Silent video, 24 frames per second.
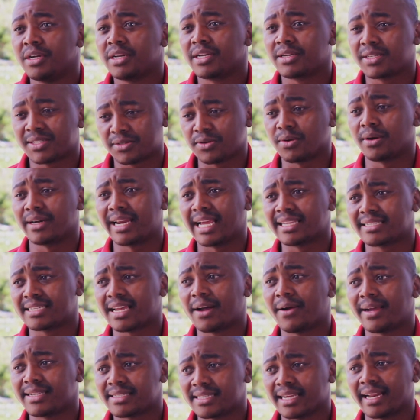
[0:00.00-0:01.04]
So that's how
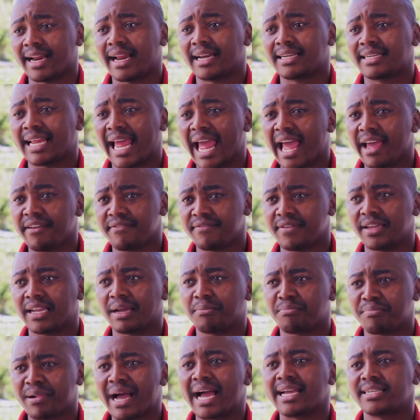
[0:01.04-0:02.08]
I started having
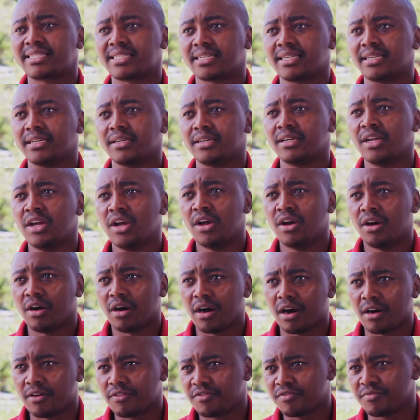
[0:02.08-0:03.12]
passion
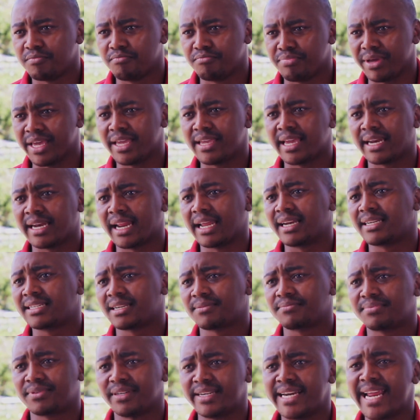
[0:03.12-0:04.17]
of being an
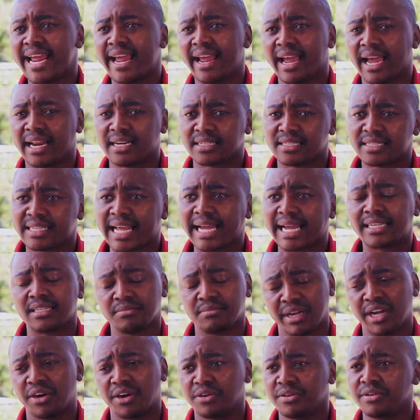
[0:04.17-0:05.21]
entrepreneur and starting
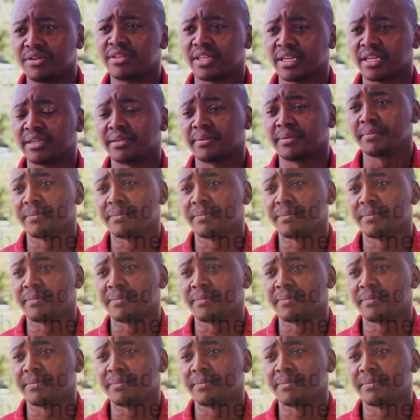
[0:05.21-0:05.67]
my own thing.